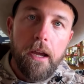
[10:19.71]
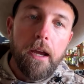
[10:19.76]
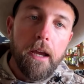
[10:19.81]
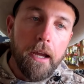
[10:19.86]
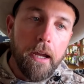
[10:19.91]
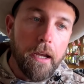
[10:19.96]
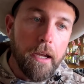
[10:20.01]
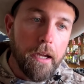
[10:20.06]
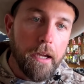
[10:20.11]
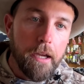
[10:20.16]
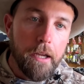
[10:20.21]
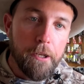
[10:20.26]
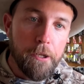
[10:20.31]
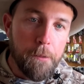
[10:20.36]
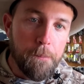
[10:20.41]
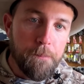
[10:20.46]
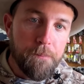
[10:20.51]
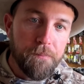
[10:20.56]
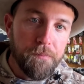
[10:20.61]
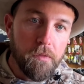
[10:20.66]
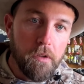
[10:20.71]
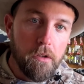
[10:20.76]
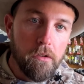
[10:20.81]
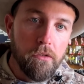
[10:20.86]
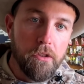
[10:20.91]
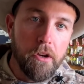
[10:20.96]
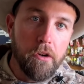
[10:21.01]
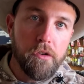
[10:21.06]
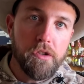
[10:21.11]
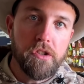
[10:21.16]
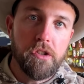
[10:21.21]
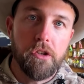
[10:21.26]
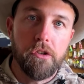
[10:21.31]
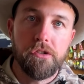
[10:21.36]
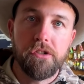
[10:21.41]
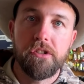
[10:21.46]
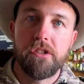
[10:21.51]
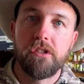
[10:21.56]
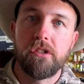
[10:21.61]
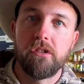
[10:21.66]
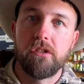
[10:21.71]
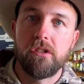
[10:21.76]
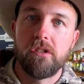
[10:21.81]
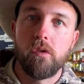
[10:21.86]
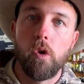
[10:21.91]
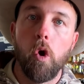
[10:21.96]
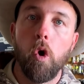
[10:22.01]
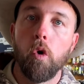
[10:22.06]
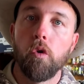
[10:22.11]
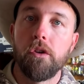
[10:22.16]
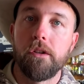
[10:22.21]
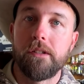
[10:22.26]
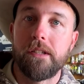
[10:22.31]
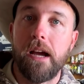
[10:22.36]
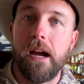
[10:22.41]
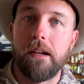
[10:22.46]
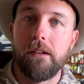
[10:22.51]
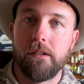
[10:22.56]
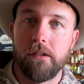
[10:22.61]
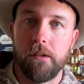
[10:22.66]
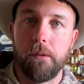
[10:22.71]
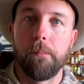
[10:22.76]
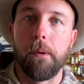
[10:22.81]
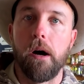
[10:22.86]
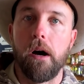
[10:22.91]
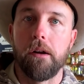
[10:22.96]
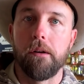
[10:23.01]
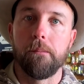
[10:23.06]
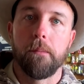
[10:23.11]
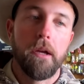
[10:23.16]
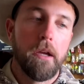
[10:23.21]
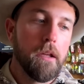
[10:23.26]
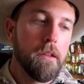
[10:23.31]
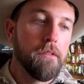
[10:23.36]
and they're holding tight to the bottom.